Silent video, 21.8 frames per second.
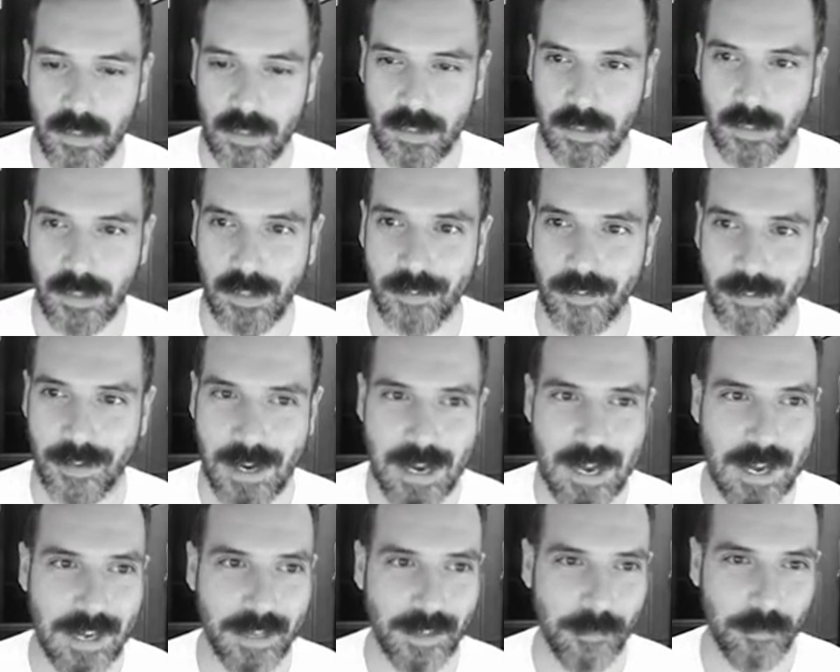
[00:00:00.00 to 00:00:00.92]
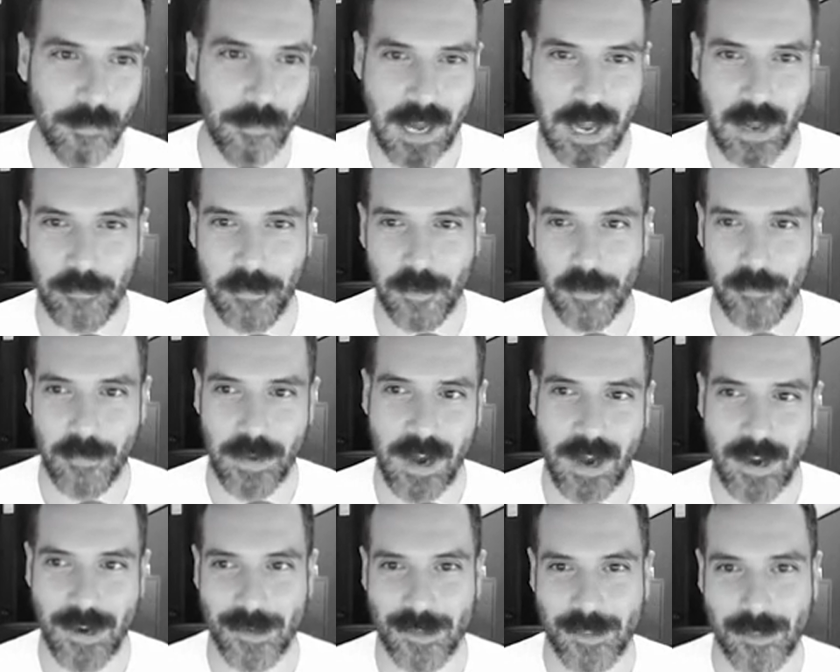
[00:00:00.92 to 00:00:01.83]
All right, Papa
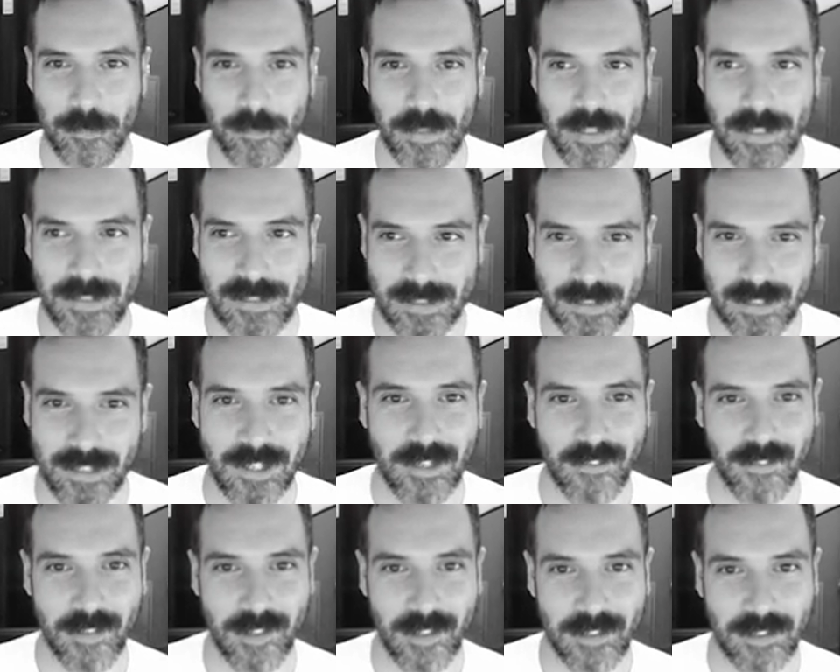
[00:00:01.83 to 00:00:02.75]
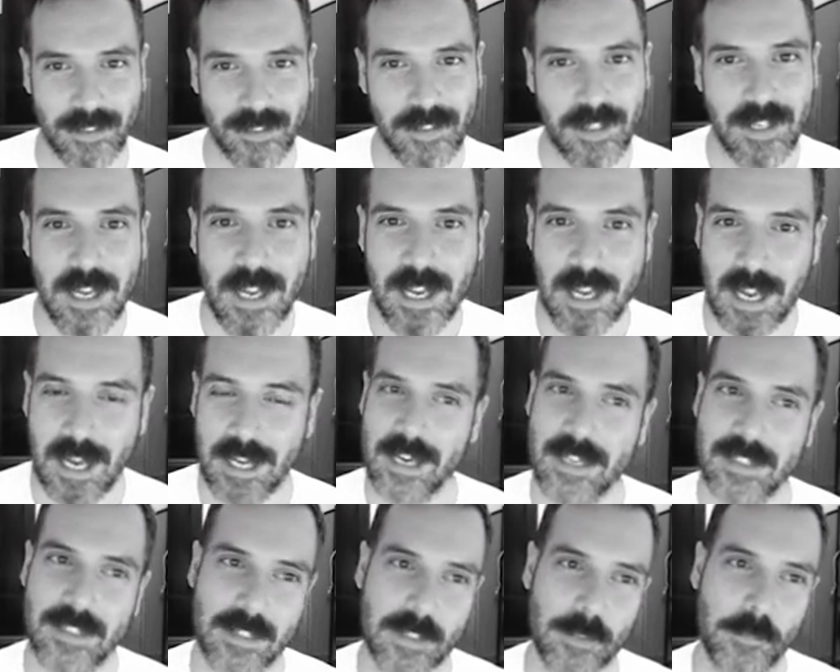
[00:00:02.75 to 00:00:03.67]
Bear's Pizza Oven. I
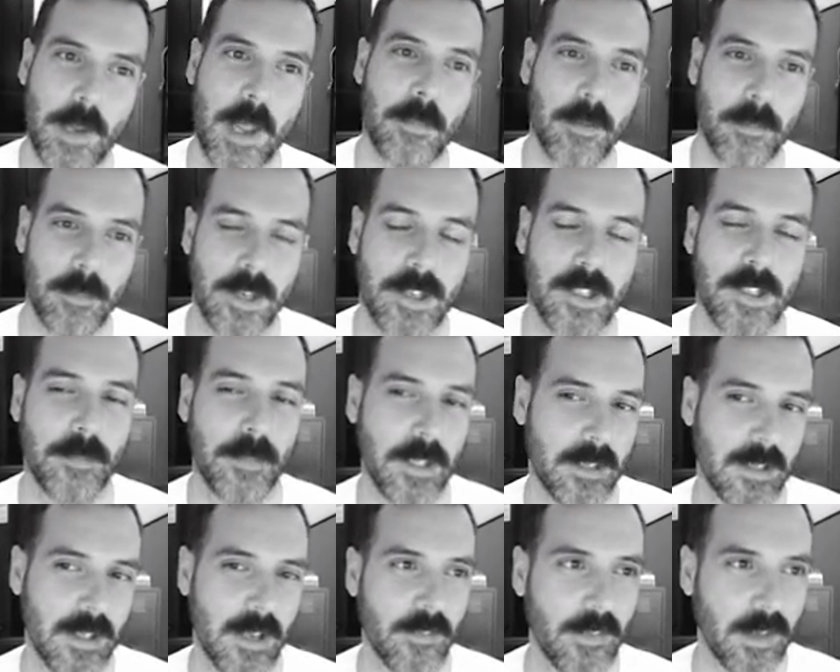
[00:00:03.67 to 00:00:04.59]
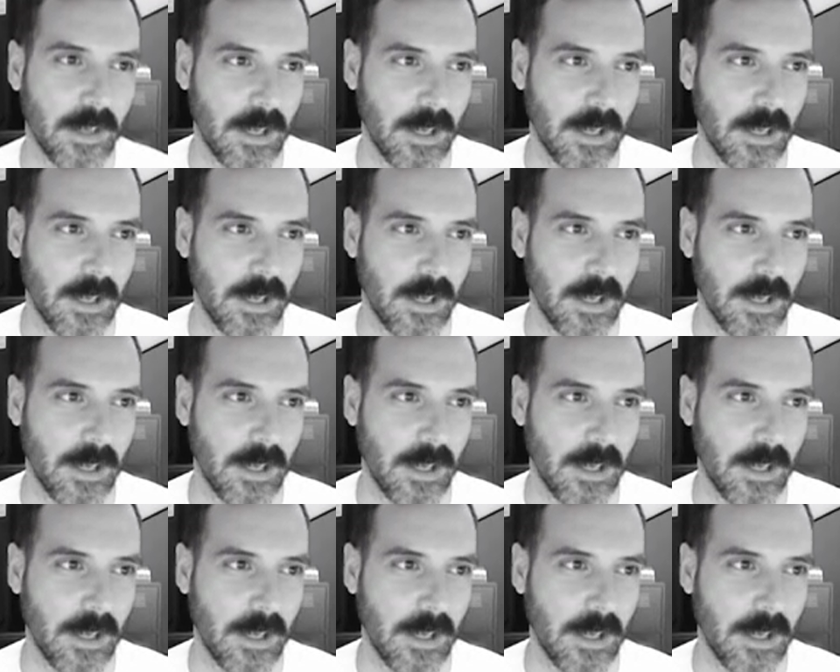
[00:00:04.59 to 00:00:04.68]
guess it's Papa Bear's Pizza Oven.